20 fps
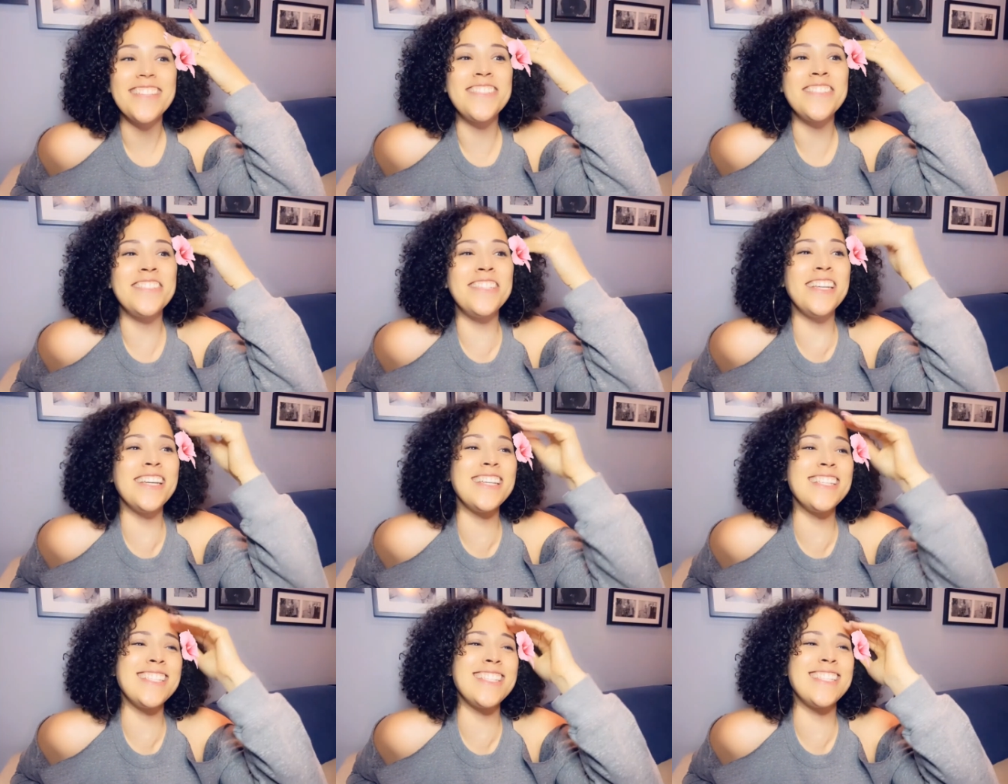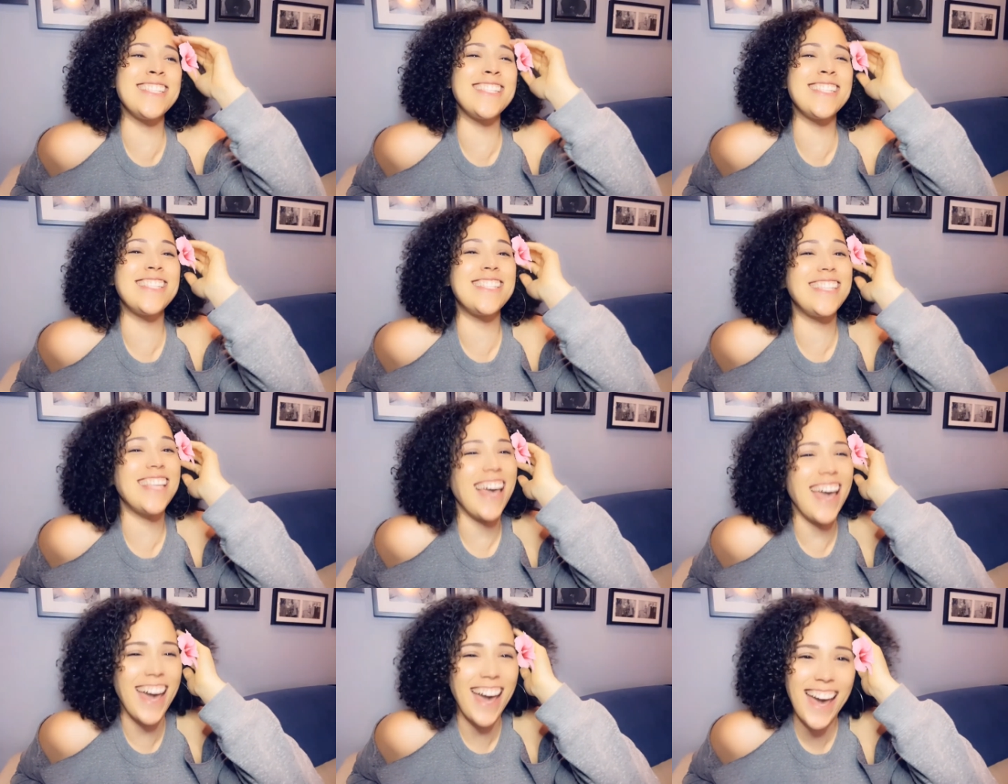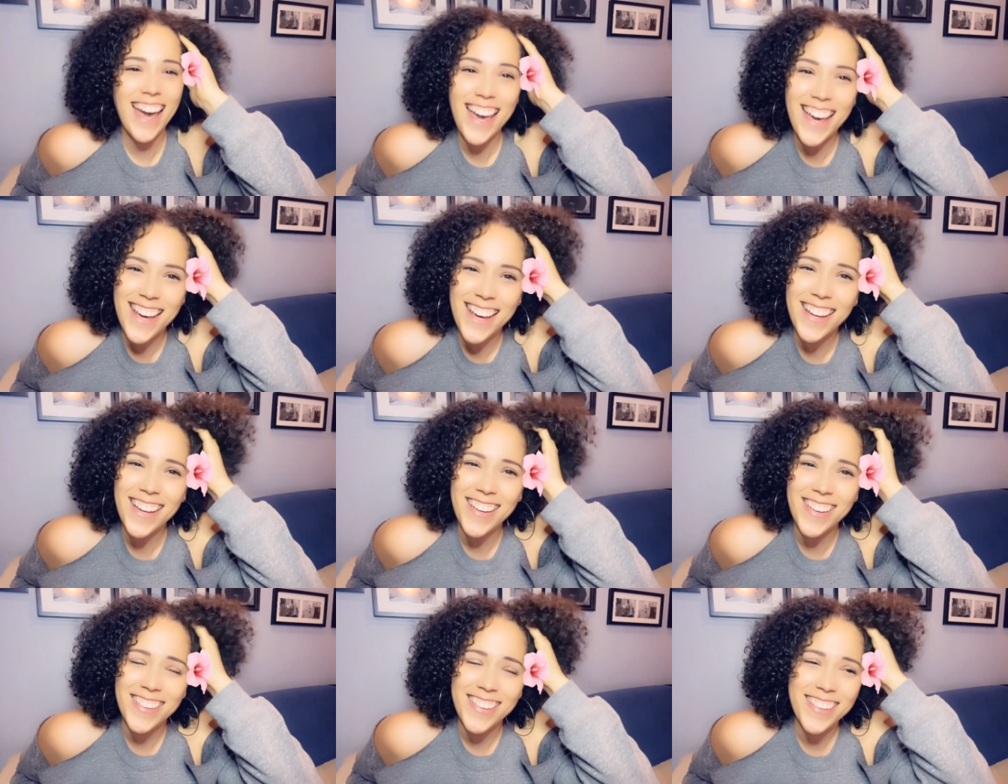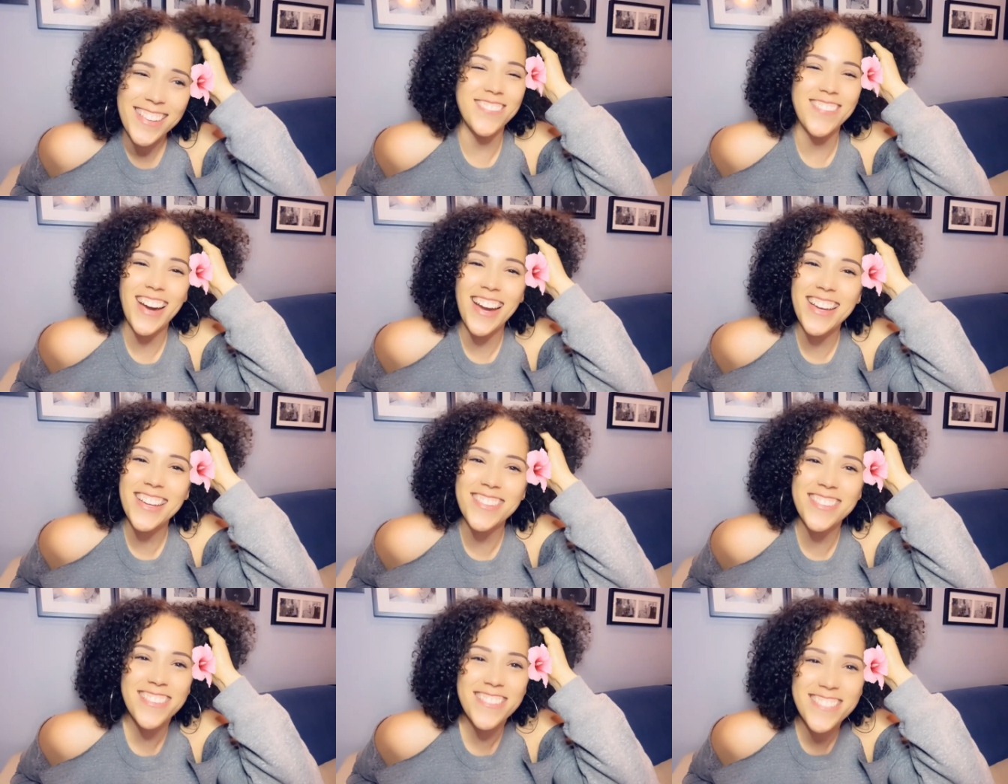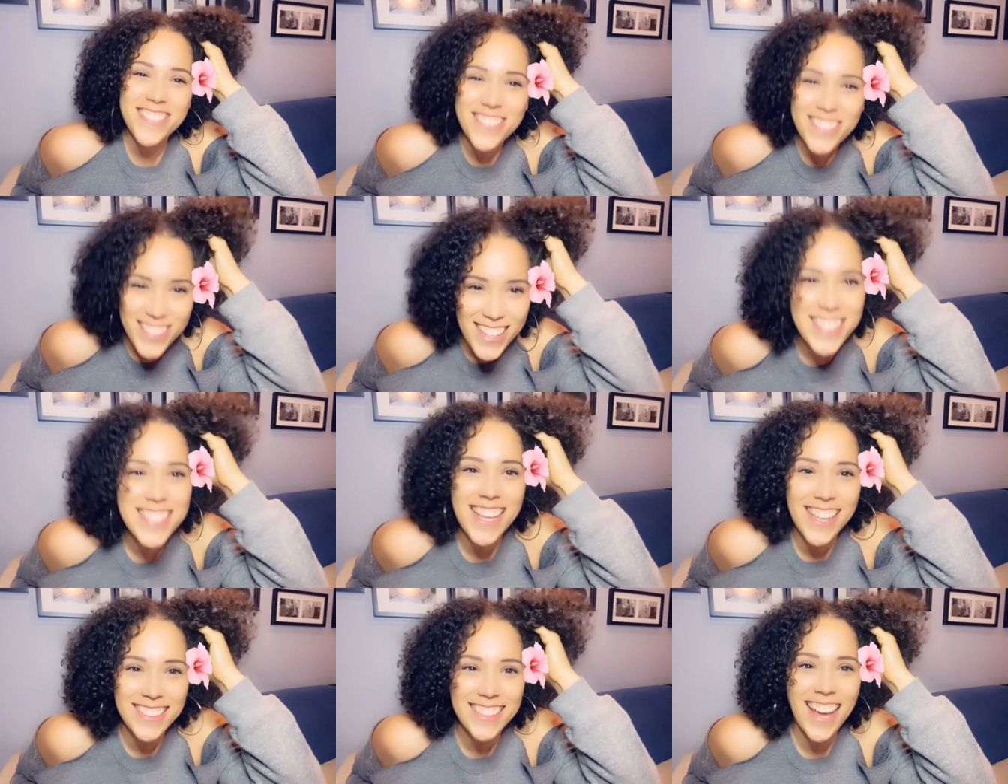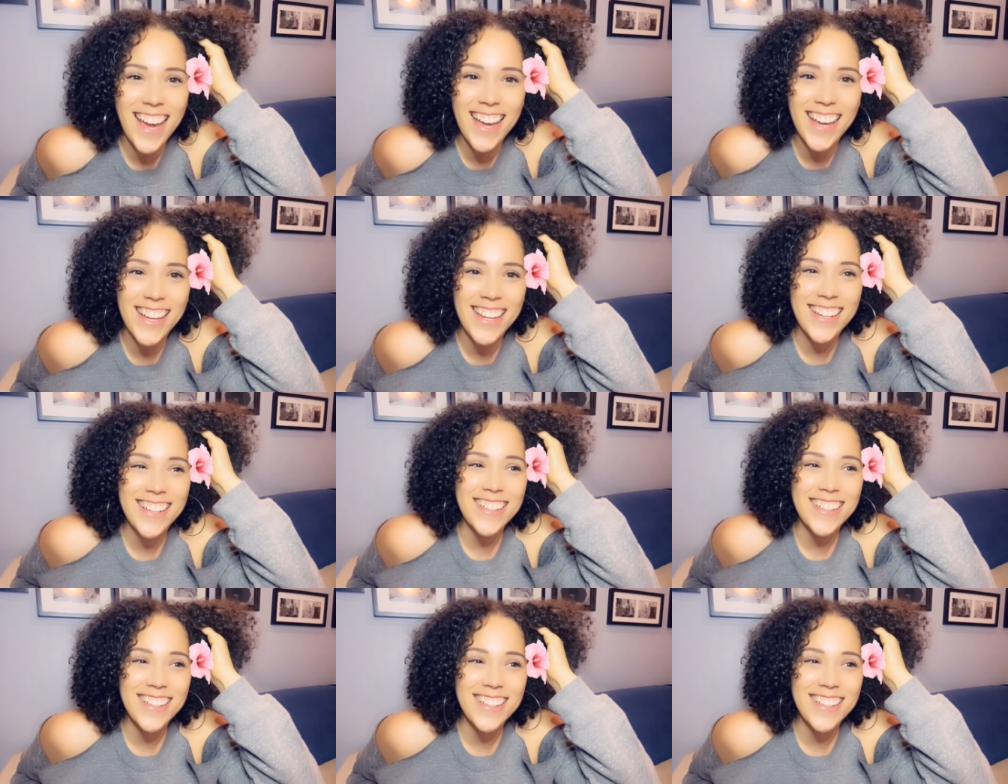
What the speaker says: Giselle! How you always dress like that?